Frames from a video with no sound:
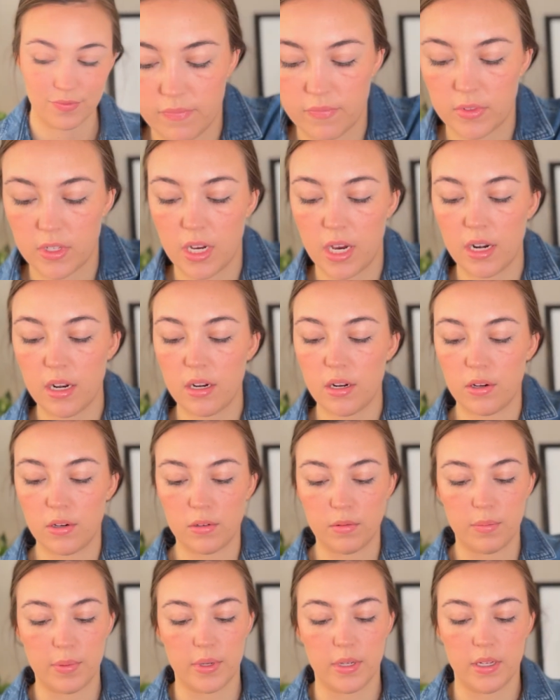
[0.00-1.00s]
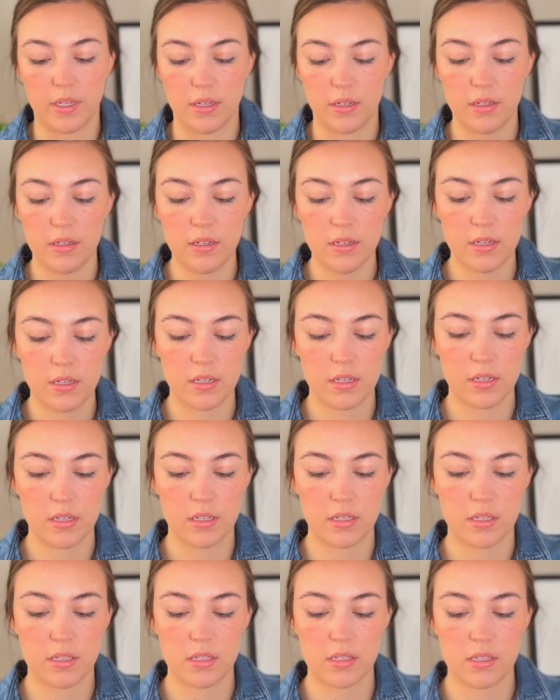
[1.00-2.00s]
Got it open,
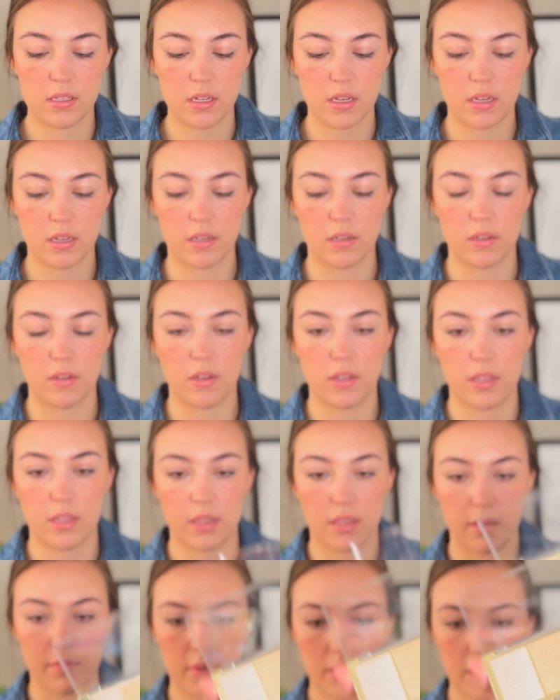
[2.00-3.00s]
so let me